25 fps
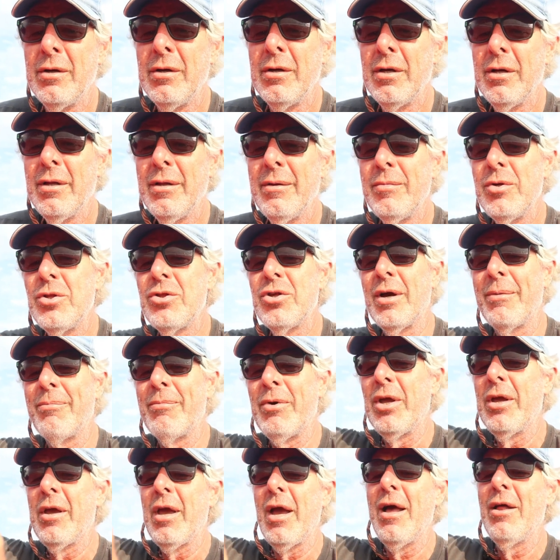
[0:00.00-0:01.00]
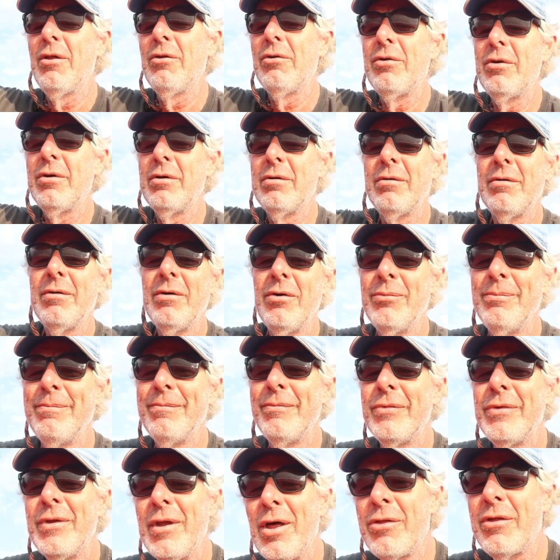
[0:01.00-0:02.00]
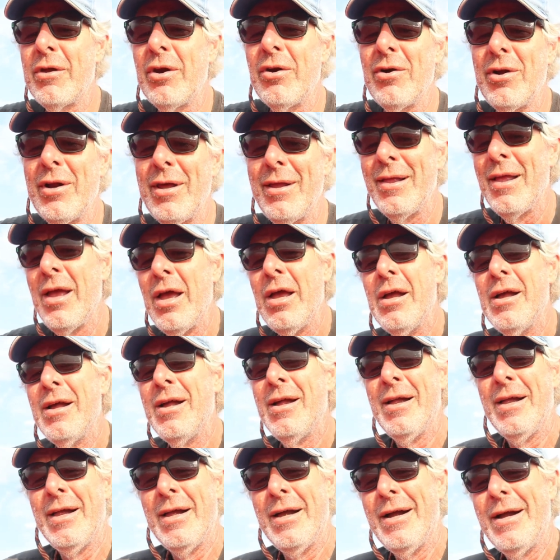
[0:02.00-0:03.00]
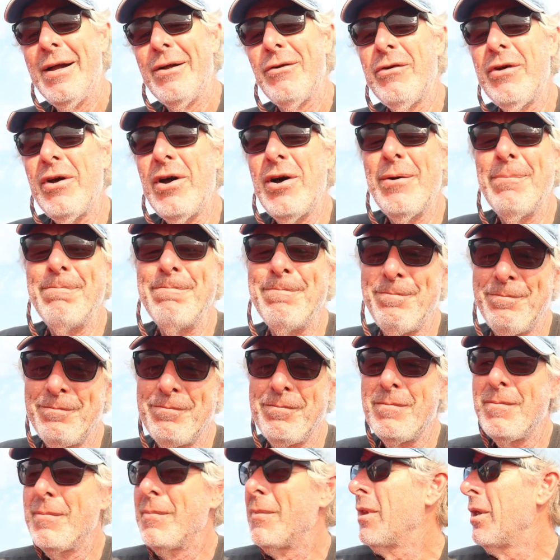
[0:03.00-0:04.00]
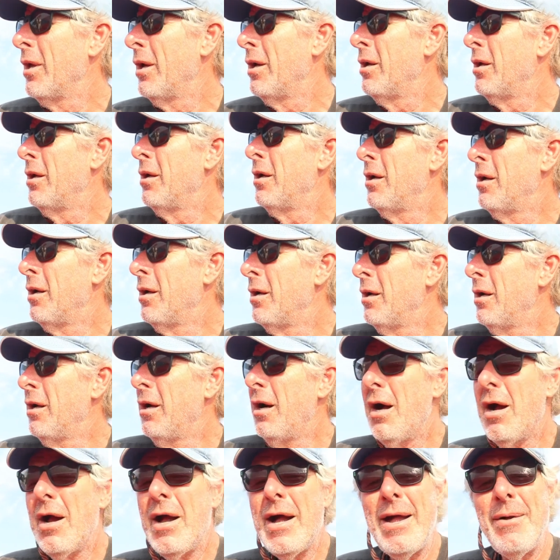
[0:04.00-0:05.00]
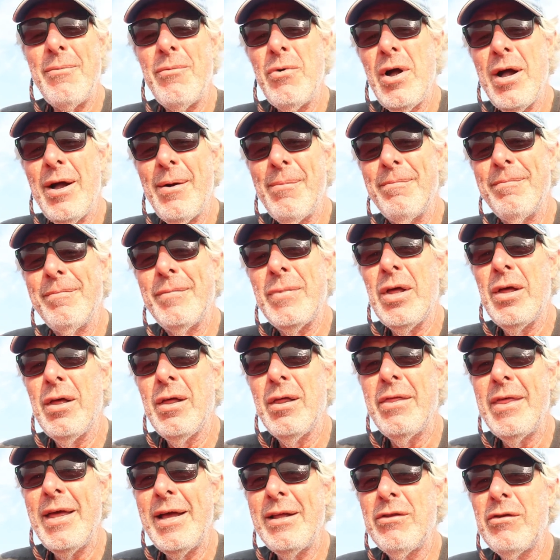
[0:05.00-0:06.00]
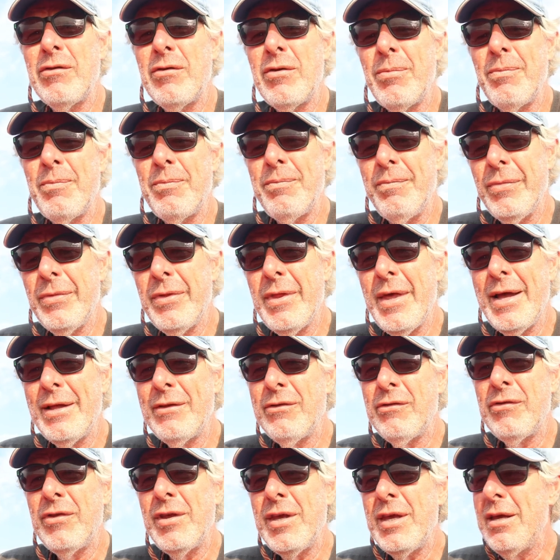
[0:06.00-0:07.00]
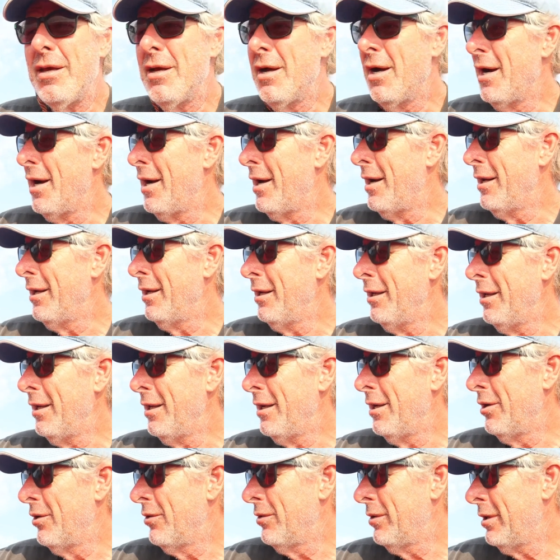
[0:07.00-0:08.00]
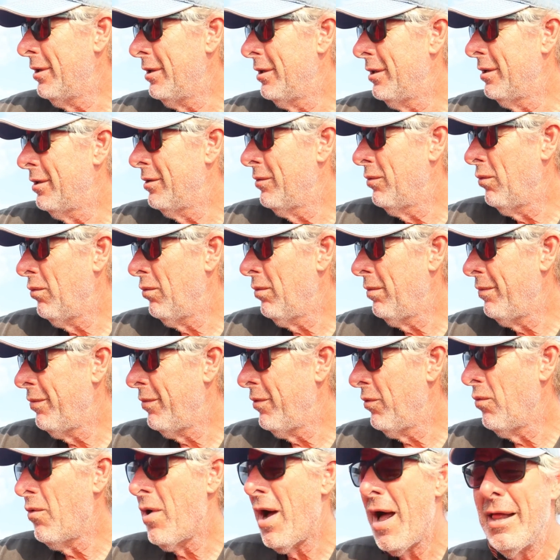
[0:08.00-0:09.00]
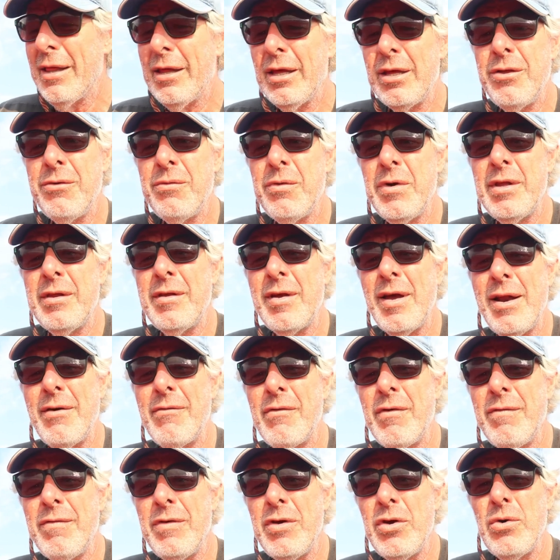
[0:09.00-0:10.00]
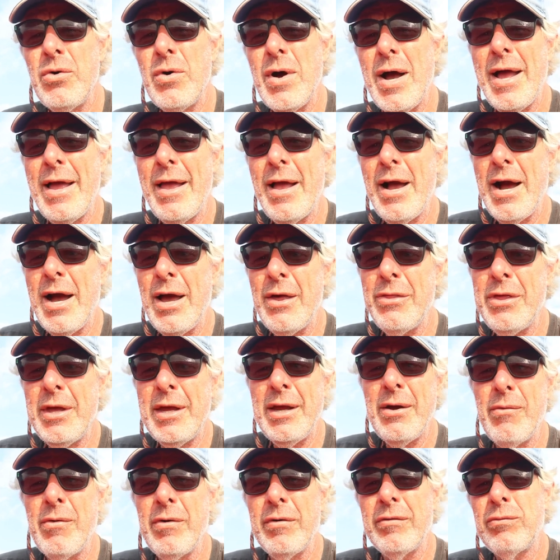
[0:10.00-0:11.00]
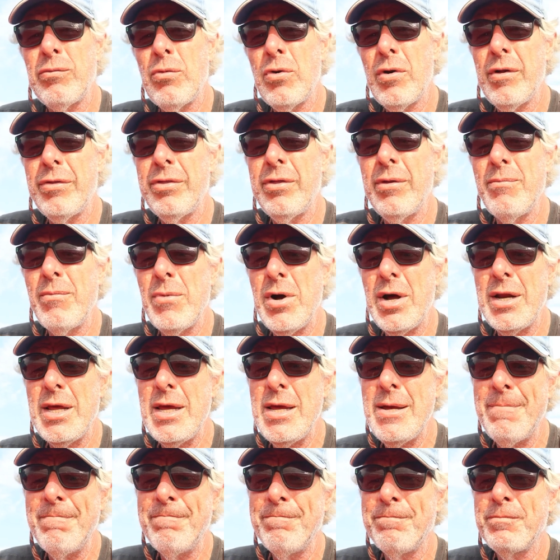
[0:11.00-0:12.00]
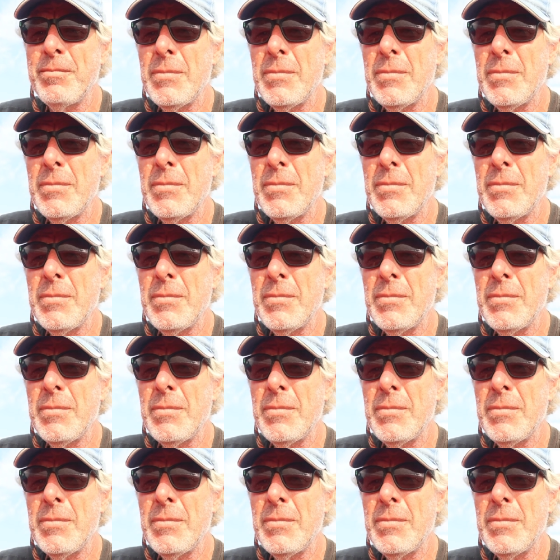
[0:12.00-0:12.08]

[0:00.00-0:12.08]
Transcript: Let me check my calendar. Oh, nothing on it. So, all right, well, that's the, that's the uh, you know, the Whaly 310 review. I, I think it was worth the money.